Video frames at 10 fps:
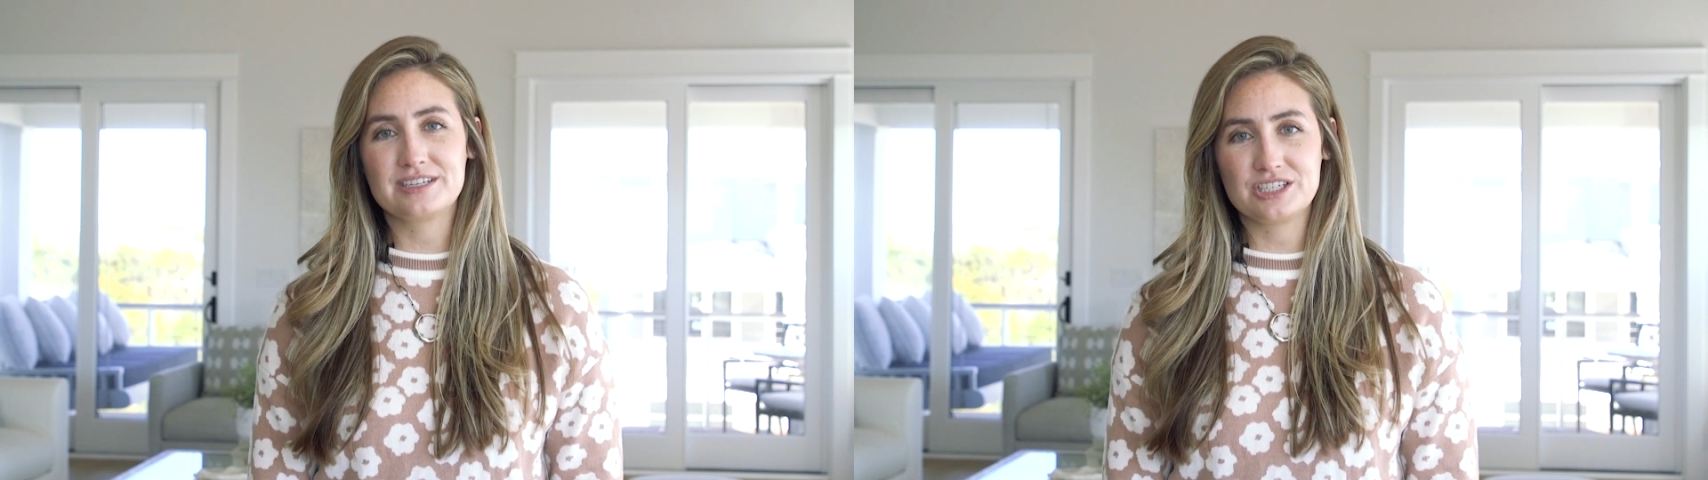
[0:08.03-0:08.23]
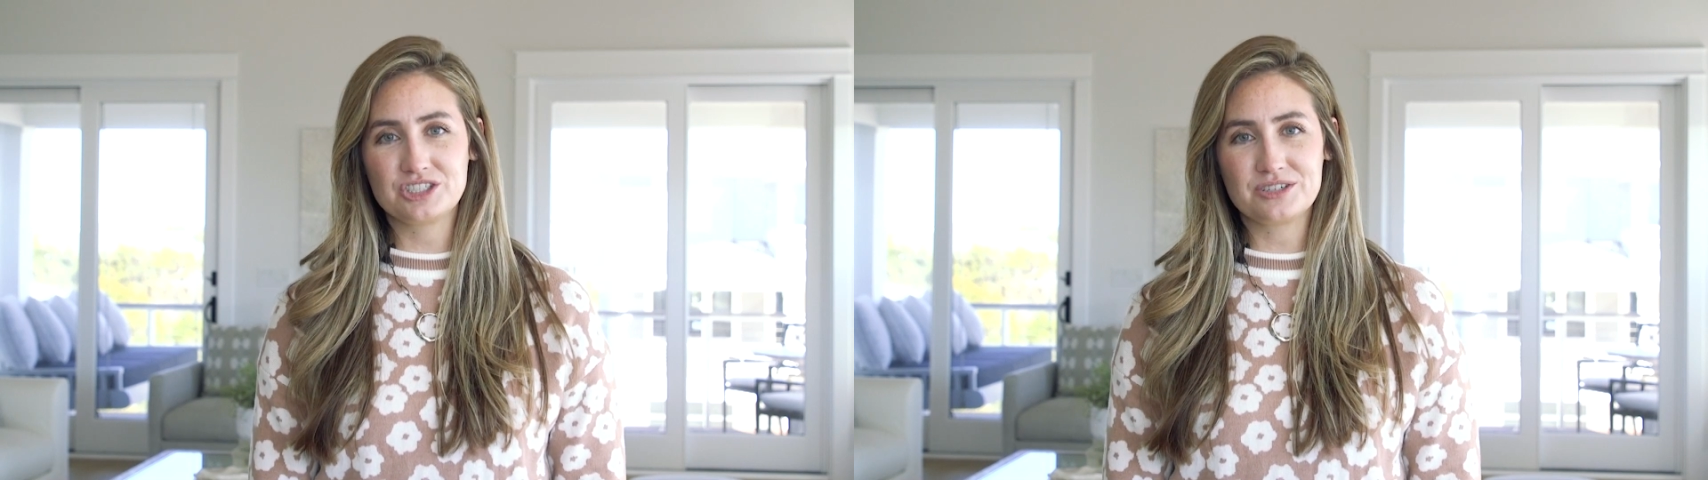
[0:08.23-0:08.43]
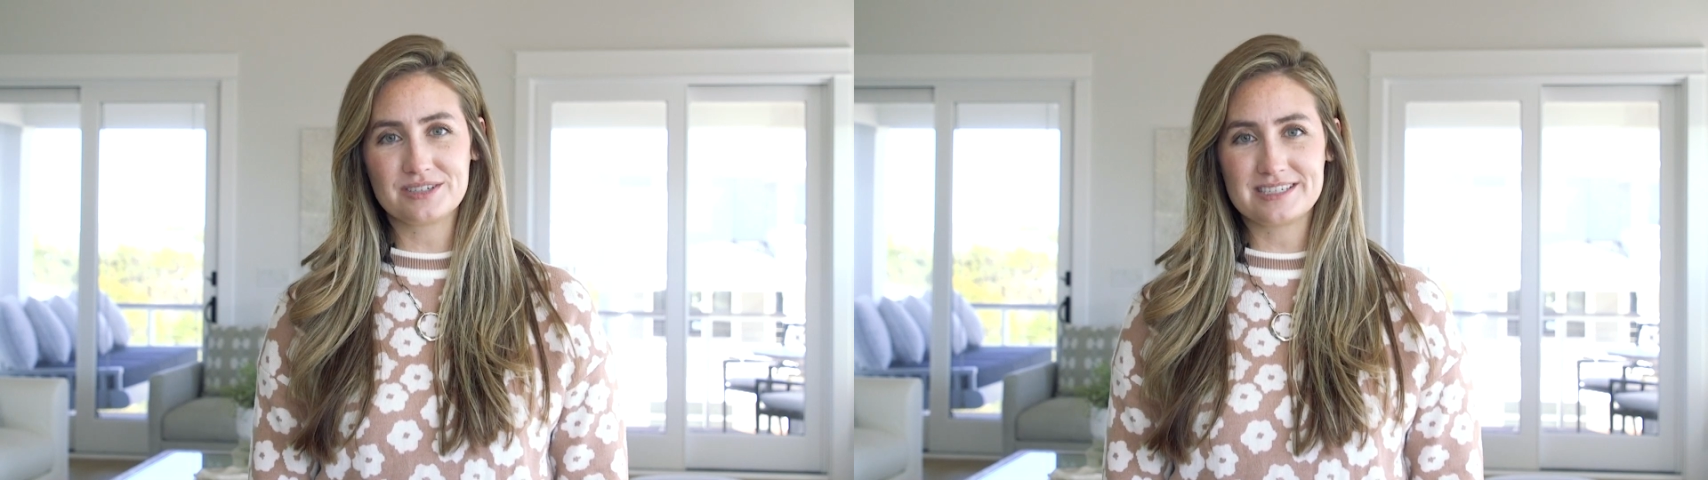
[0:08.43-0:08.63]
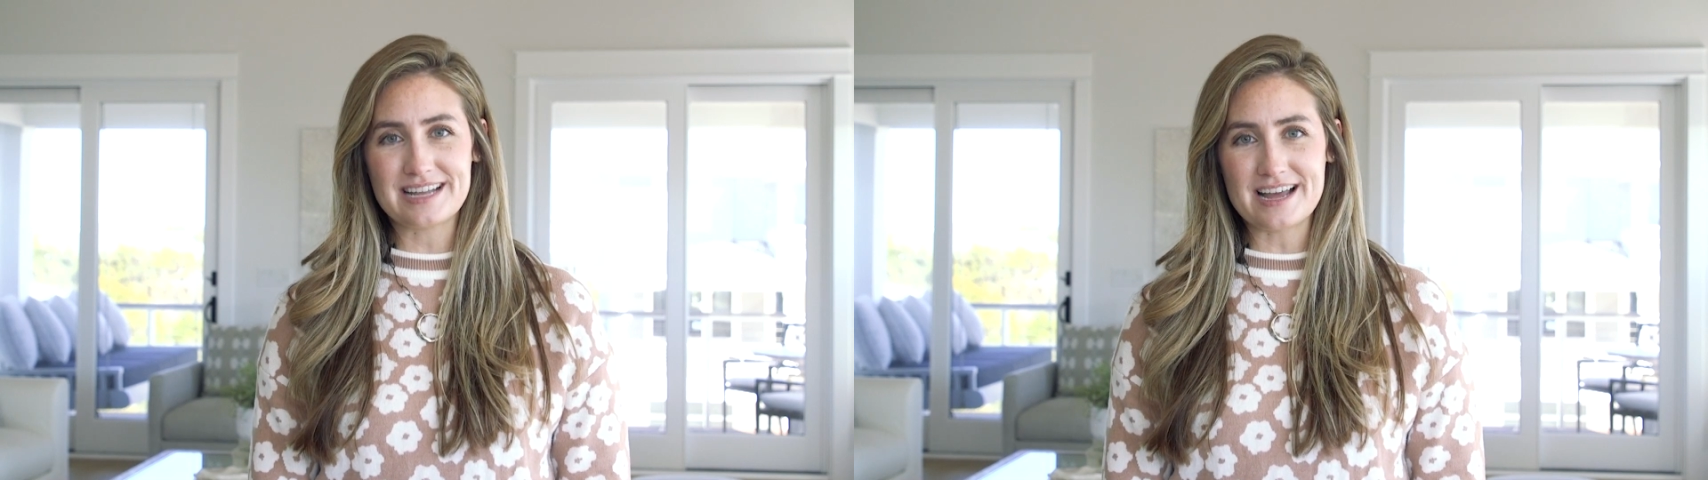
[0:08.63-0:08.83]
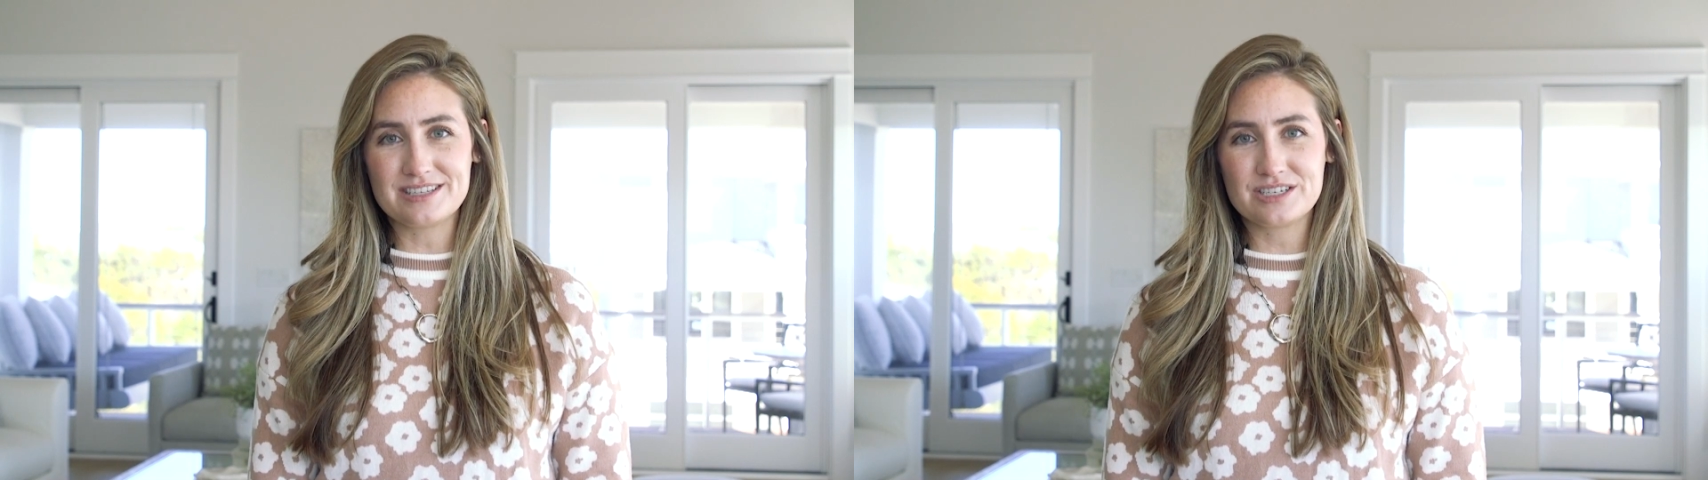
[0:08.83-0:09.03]
additional
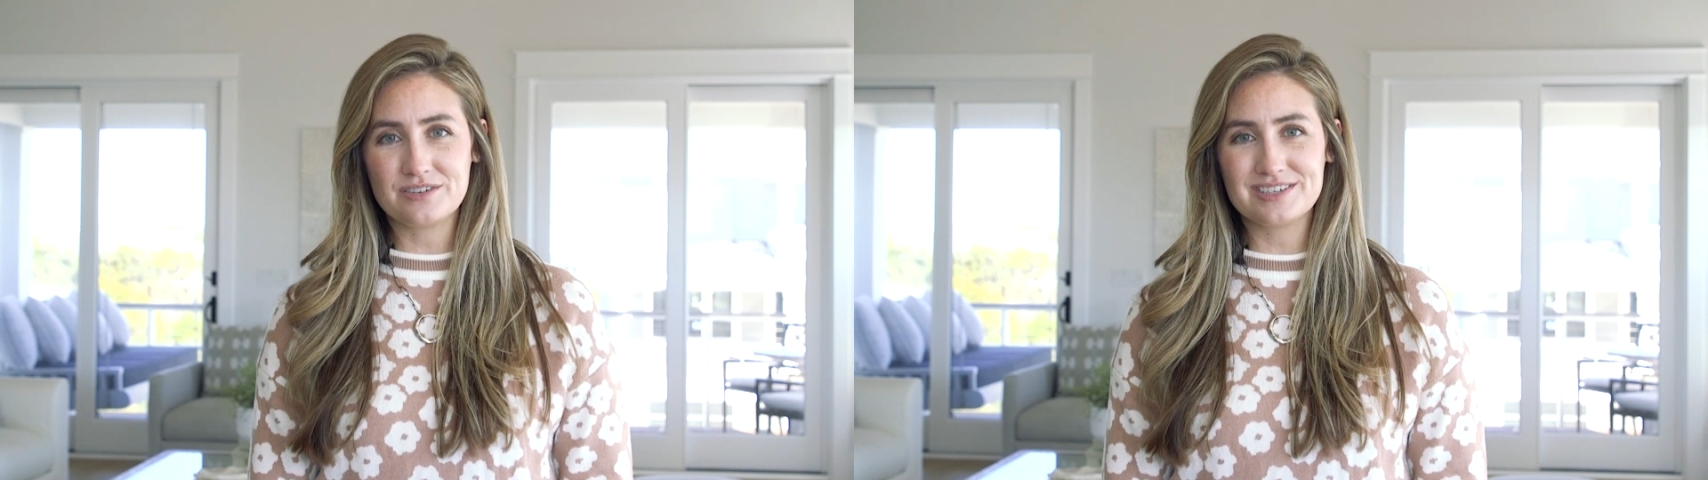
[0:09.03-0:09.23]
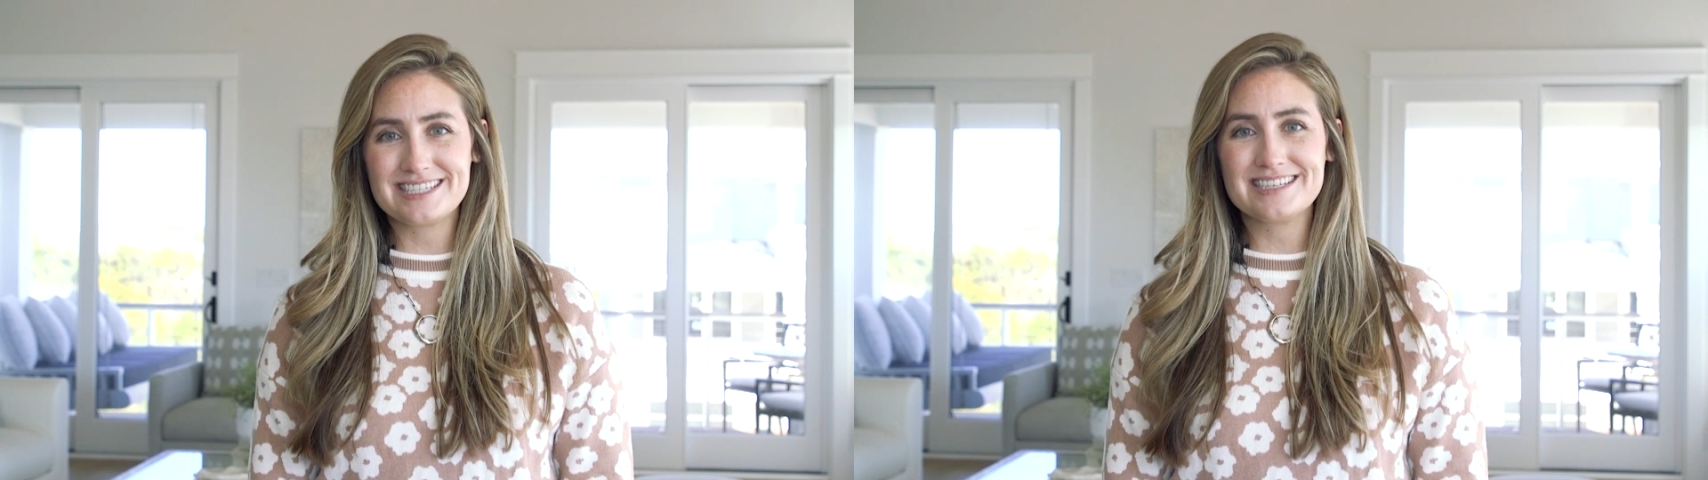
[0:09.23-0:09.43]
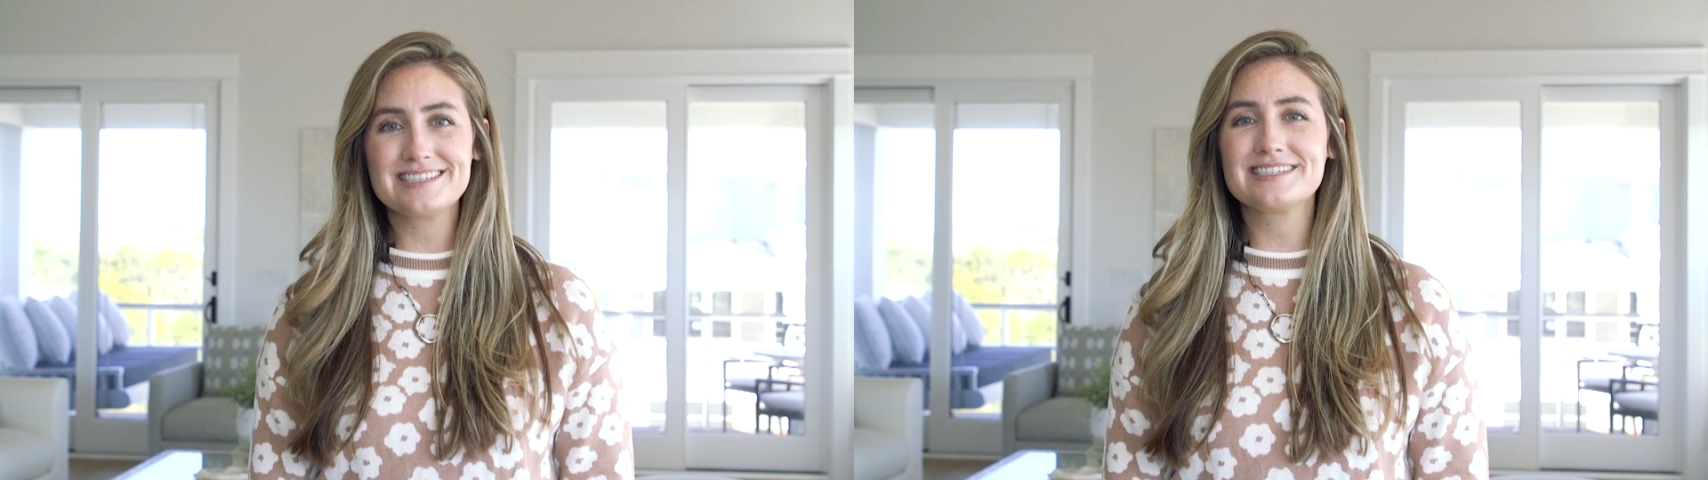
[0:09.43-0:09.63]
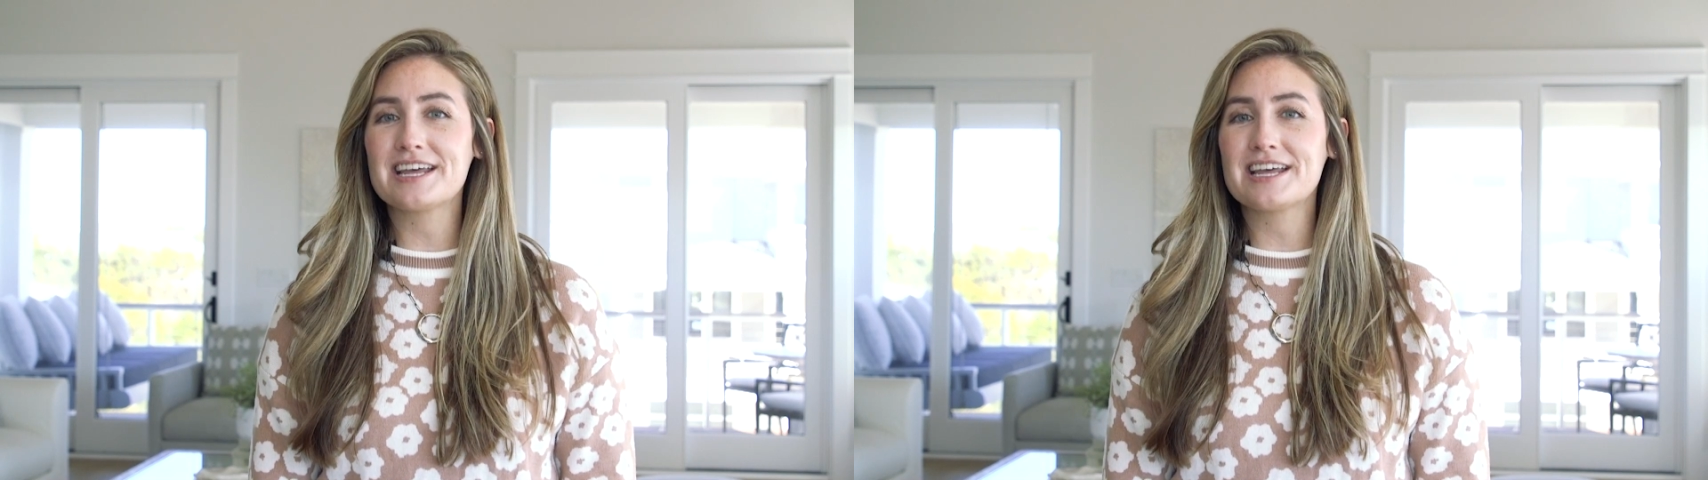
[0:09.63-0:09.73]
design services